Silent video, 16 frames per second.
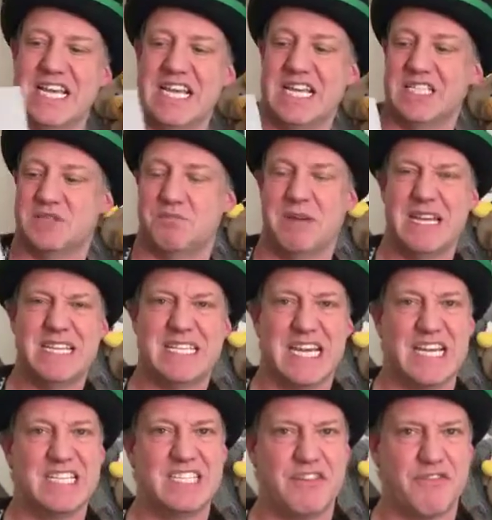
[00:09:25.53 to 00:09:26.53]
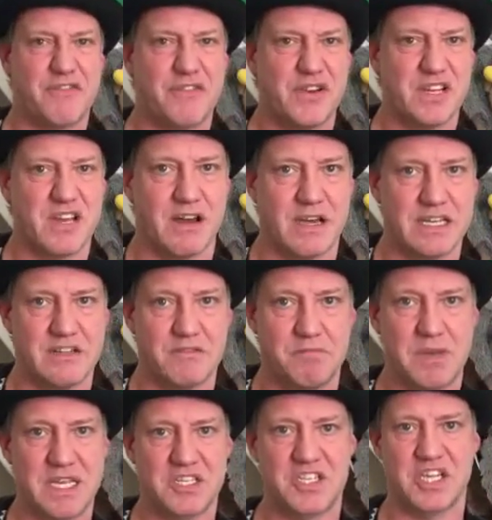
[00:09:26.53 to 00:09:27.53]
it's made it a different kind of
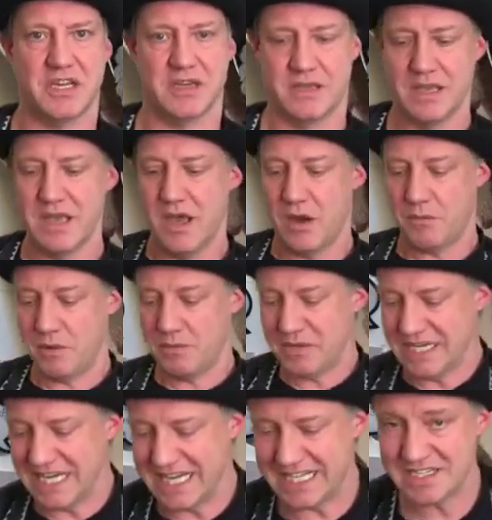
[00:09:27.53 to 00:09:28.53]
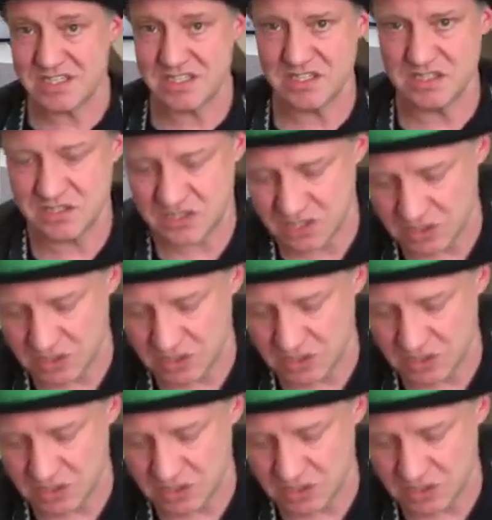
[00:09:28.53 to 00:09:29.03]
picture. And when we listen to